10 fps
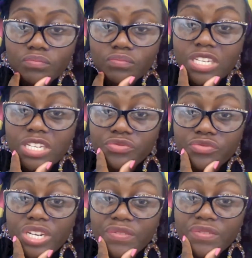I don't
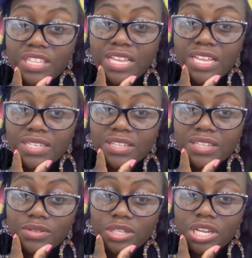really think that
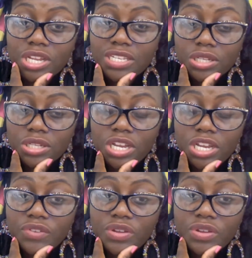he's going to learn
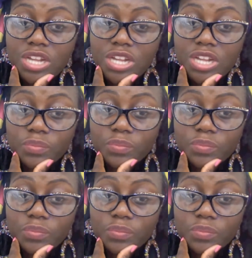very much from